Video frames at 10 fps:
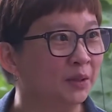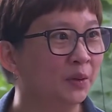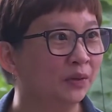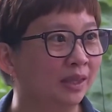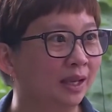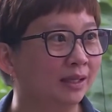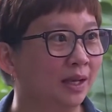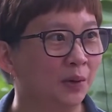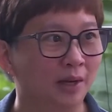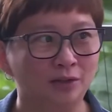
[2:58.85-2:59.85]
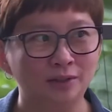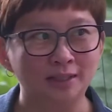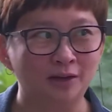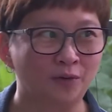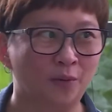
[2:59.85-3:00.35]
Do you think that you can actually
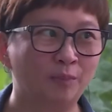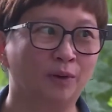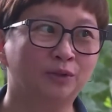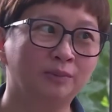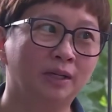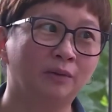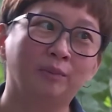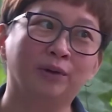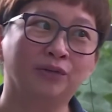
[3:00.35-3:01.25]
sell for 1.2 million, 1.3